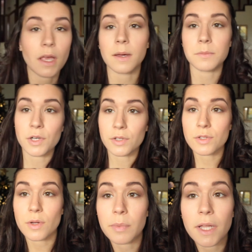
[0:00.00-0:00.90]
I'm going
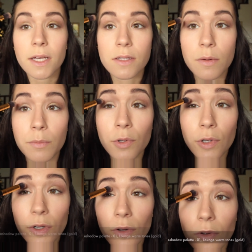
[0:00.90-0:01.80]
to apply some
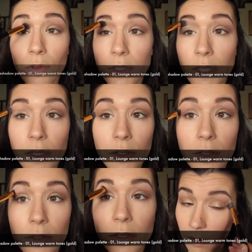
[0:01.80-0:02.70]
more gold
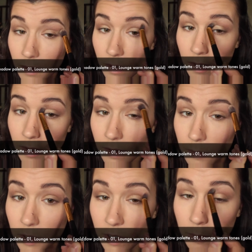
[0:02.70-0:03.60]
here. And
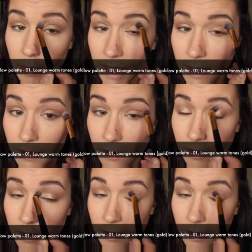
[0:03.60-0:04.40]
I'm gonna blend.